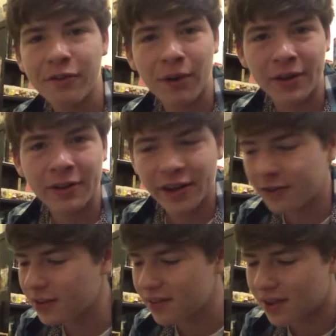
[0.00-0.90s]
Where on
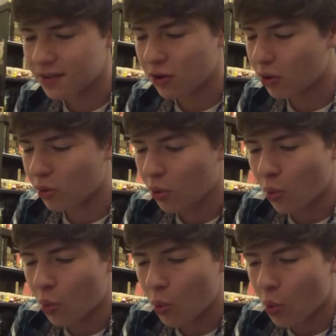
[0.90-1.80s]
earth, Nintendo?
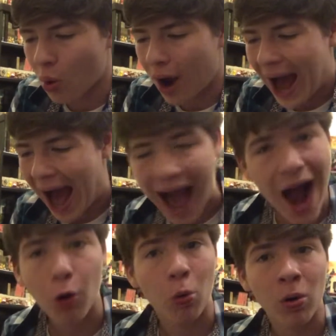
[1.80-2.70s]

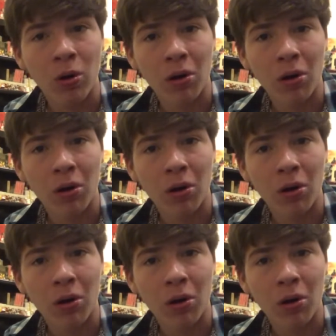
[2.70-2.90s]
How?